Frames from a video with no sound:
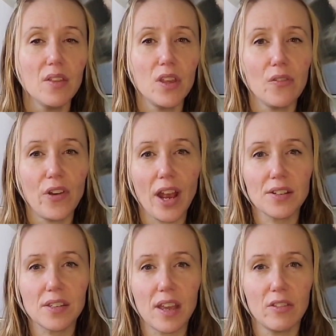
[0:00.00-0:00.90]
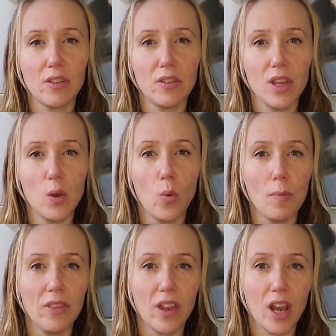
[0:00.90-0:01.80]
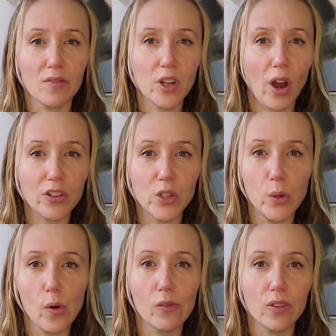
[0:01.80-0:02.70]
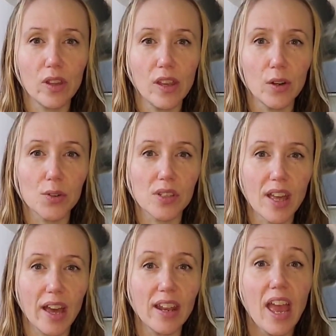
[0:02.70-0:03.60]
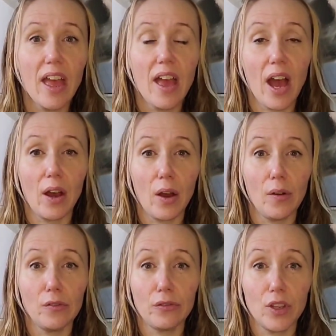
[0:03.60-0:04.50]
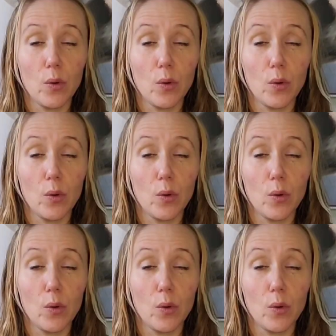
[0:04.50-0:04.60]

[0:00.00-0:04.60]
The effects, and the women that I have talked to over the years that have,